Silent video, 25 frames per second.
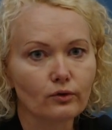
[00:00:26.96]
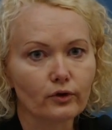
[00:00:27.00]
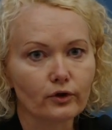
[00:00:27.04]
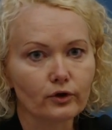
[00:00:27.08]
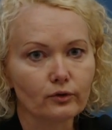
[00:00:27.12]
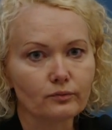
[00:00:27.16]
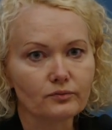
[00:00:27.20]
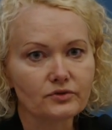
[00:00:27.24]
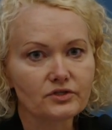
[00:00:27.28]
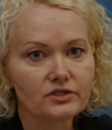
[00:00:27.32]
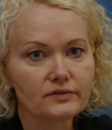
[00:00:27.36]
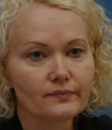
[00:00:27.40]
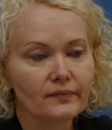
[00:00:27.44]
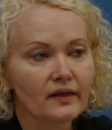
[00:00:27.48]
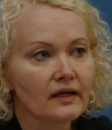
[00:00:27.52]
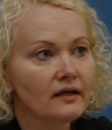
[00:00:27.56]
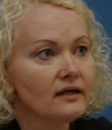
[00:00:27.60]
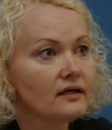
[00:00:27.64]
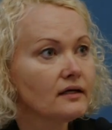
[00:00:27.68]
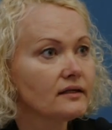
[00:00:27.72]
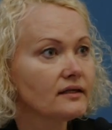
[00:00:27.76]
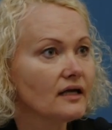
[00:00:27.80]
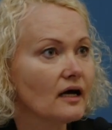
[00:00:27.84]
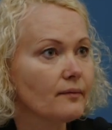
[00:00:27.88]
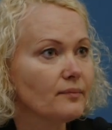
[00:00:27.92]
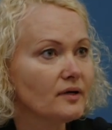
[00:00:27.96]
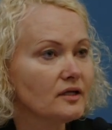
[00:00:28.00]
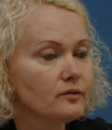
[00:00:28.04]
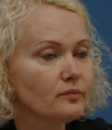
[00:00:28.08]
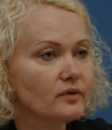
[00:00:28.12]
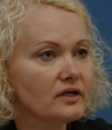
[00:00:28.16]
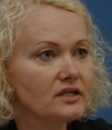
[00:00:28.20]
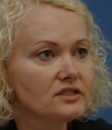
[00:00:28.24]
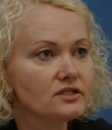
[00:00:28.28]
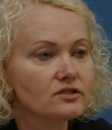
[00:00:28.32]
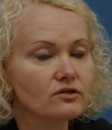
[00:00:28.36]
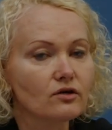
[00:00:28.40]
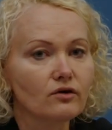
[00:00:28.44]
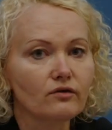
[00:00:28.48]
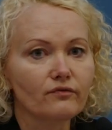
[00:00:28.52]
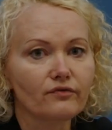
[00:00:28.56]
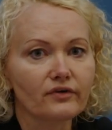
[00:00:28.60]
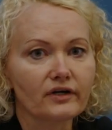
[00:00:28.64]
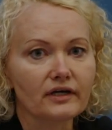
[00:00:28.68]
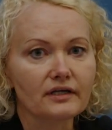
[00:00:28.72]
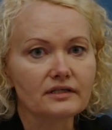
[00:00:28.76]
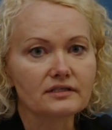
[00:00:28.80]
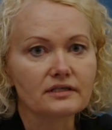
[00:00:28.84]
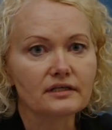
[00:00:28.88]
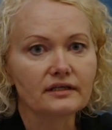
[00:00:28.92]
The simultaneous interpretation is
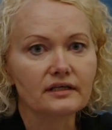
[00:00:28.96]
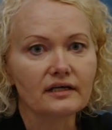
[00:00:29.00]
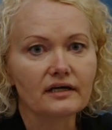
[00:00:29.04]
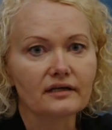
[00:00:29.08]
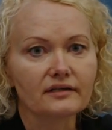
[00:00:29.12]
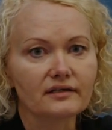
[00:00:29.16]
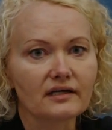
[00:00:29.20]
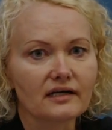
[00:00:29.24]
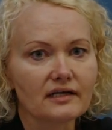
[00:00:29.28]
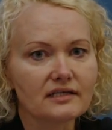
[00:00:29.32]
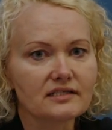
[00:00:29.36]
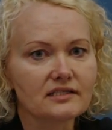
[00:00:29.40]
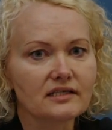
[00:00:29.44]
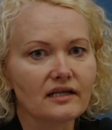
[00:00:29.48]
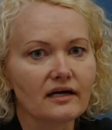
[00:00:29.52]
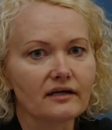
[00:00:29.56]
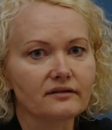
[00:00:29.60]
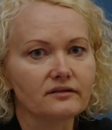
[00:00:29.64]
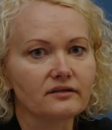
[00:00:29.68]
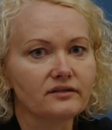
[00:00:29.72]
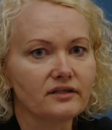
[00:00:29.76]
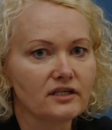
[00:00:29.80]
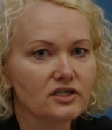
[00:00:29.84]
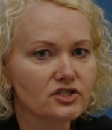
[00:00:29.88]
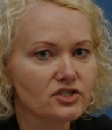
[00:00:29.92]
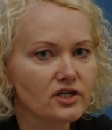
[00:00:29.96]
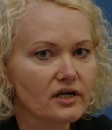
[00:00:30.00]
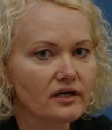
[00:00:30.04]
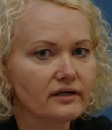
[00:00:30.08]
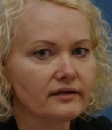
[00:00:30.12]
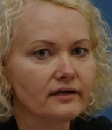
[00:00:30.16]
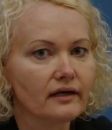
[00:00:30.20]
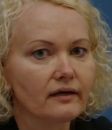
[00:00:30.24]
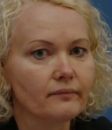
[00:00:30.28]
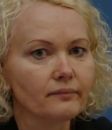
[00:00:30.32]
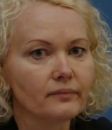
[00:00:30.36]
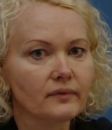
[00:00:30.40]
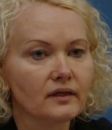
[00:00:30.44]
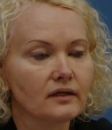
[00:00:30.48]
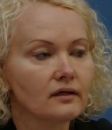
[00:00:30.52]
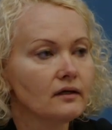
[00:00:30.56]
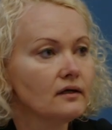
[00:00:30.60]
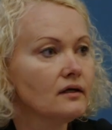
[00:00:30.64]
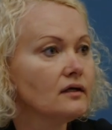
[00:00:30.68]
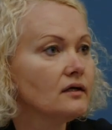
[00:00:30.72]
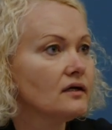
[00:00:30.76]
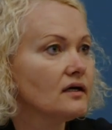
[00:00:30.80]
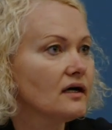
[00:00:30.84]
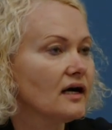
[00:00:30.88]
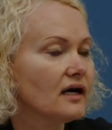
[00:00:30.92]
provided as well. Also, the
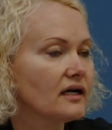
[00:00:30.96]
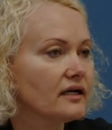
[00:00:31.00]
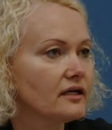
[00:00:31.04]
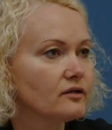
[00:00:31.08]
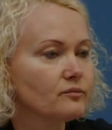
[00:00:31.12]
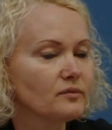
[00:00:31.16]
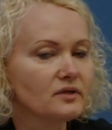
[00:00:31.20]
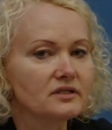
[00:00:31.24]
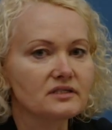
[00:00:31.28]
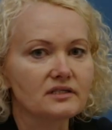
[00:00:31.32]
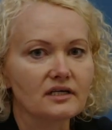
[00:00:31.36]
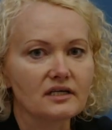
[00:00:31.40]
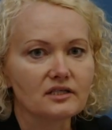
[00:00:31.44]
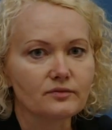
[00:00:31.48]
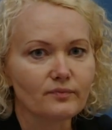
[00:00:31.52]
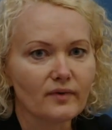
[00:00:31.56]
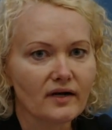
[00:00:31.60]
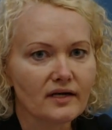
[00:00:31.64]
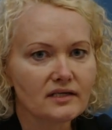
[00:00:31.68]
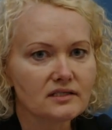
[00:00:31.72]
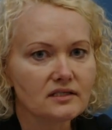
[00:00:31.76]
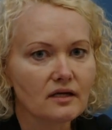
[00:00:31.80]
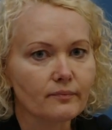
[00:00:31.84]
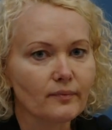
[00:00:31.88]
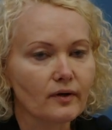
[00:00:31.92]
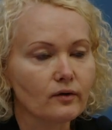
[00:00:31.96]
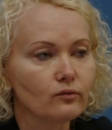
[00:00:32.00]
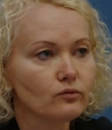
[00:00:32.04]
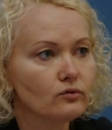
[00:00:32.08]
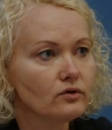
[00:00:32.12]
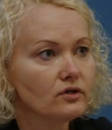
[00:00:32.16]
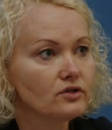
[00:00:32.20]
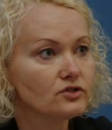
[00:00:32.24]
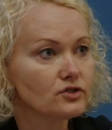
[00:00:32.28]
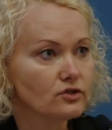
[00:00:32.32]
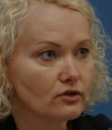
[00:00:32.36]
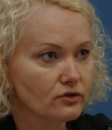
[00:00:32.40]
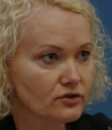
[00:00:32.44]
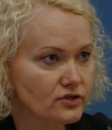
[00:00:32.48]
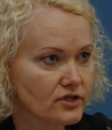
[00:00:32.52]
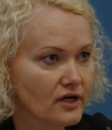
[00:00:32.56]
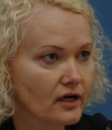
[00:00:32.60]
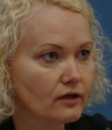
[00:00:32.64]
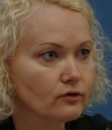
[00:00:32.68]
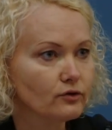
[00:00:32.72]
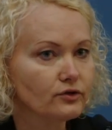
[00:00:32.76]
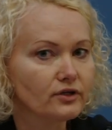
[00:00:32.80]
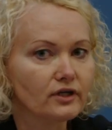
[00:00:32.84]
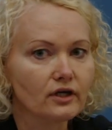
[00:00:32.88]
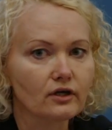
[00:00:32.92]
press conference is being broadcast
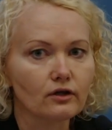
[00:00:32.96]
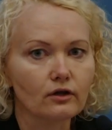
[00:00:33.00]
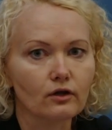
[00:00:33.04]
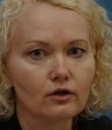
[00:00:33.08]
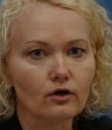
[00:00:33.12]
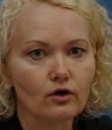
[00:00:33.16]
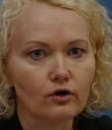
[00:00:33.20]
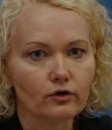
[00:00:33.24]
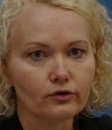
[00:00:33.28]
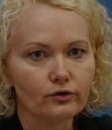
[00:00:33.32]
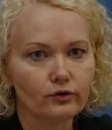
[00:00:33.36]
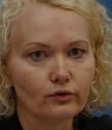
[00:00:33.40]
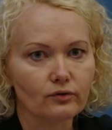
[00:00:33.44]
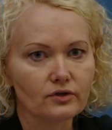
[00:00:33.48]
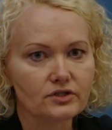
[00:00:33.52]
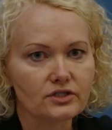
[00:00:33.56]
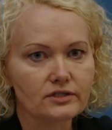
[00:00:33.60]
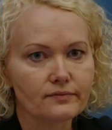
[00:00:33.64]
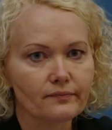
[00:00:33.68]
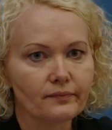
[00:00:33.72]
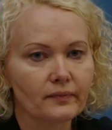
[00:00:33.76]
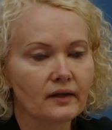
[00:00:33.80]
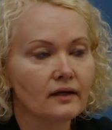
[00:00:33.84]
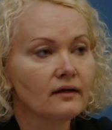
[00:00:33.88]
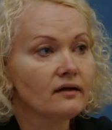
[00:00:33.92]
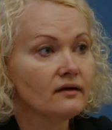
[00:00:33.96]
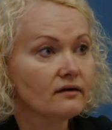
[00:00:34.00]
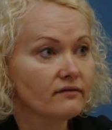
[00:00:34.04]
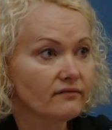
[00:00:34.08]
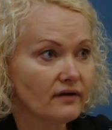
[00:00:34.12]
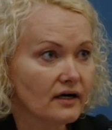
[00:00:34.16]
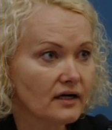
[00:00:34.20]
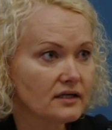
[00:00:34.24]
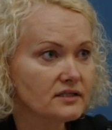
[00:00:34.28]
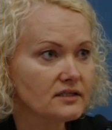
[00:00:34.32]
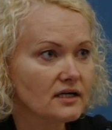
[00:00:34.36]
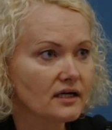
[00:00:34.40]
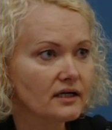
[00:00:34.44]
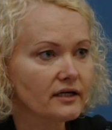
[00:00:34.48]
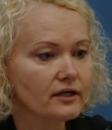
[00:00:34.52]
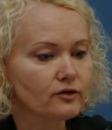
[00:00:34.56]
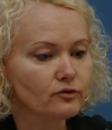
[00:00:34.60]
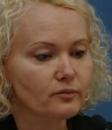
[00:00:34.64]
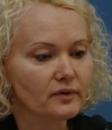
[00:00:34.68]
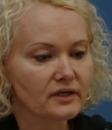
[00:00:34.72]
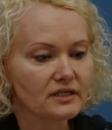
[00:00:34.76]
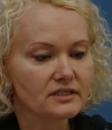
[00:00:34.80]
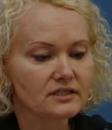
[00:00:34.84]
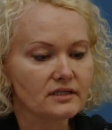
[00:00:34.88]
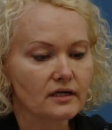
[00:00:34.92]
online on the home page
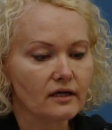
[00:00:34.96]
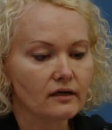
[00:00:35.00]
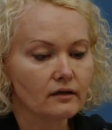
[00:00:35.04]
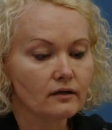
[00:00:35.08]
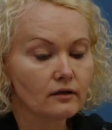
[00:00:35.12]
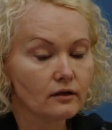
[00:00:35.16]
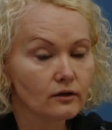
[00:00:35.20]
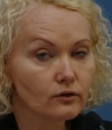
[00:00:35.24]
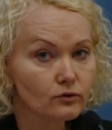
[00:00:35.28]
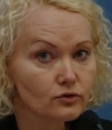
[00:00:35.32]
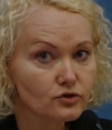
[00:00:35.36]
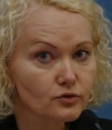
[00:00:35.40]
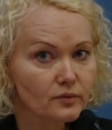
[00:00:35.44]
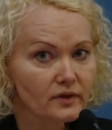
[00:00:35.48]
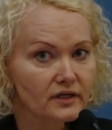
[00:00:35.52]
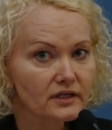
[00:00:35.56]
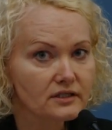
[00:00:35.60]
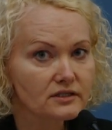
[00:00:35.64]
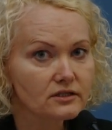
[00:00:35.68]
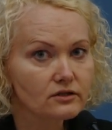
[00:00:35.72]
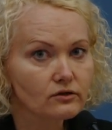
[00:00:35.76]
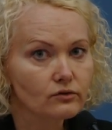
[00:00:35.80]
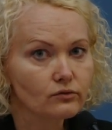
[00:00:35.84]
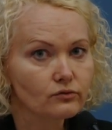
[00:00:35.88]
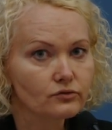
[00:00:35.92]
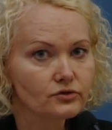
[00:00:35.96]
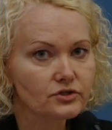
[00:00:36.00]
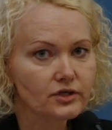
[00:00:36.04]
of the ministry. And now I'll give the